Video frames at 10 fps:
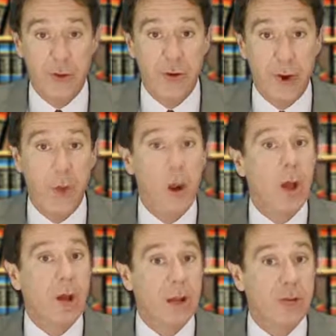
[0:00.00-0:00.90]
So
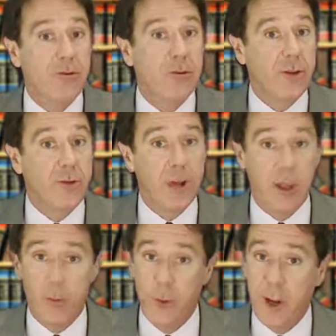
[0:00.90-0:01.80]
let's just
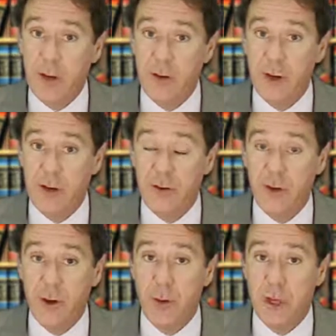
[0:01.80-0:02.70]
get right into
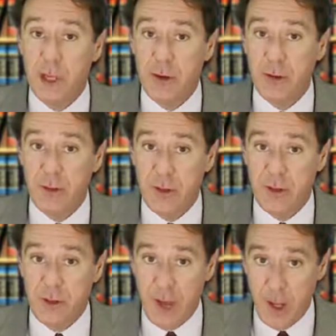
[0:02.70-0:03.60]
considering each of
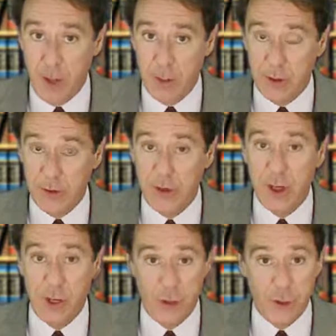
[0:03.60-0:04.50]
these elements
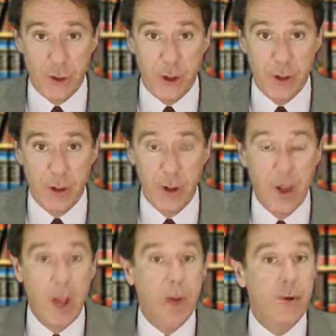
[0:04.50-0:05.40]
in turn.
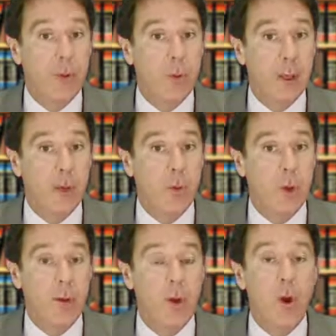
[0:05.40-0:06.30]
To begin
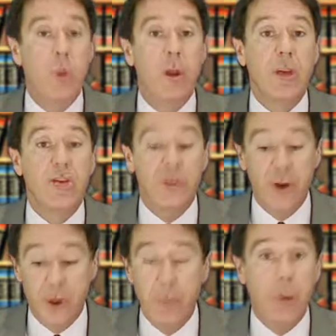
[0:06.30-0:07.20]
with, we
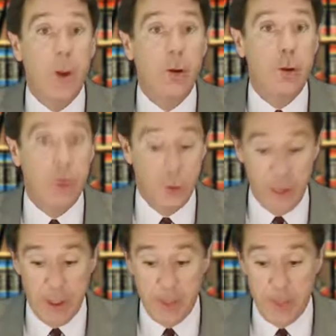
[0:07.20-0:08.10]
consider
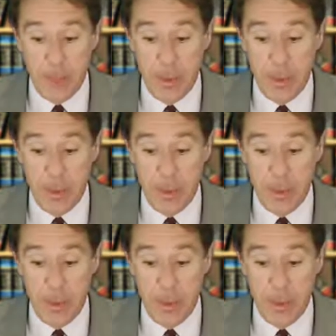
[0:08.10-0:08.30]
duty.